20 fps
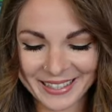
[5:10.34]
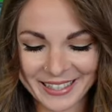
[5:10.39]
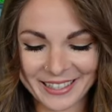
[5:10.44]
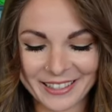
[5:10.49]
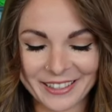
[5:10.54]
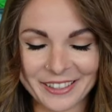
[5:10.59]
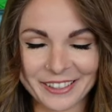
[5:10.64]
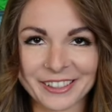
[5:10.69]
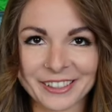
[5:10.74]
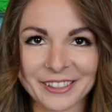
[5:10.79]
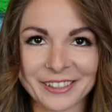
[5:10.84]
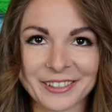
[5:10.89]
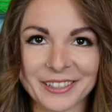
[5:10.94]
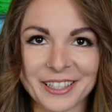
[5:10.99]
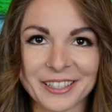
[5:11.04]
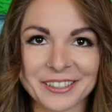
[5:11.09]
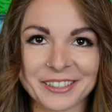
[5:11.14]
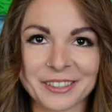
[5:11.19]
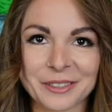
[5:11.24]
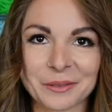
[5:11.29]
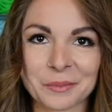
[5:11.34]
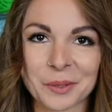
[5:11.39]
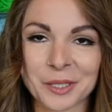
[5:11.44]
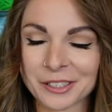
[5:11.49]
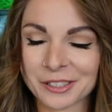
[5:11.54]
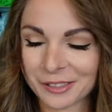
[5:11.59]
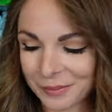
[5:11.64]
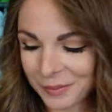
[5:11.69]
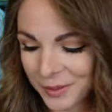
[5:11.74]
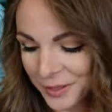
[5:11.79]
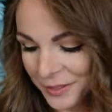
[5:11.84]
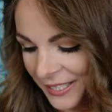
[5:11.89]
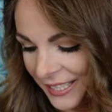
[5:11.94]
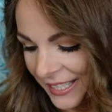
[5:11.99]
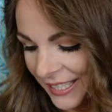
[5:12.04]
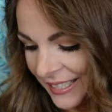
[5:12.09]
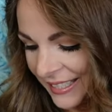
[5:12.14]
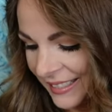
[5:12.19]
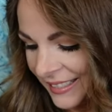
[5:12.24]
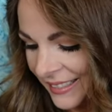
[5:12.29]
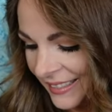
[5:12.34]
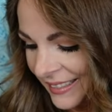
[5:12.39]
and also not super smoky.